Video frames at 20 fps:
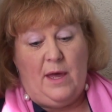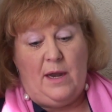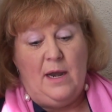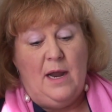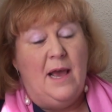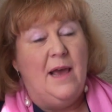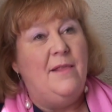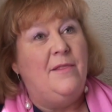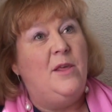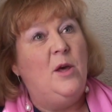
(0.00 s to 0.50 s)
that
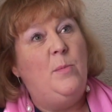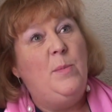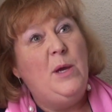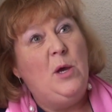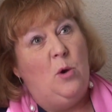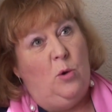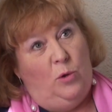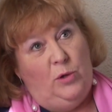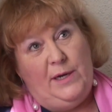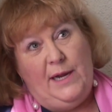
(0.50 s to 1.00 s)
they'll
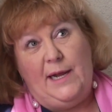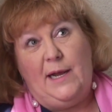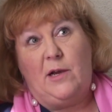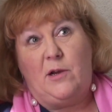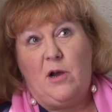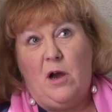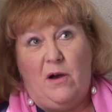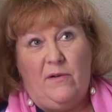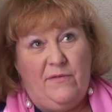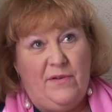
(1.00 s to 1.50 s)
be holding
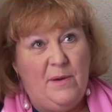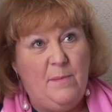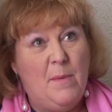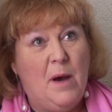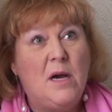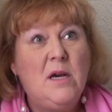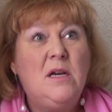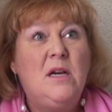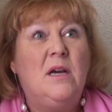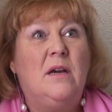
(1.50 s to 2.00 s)
a coffee
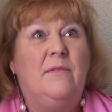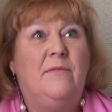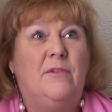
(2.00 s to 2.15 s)
mug,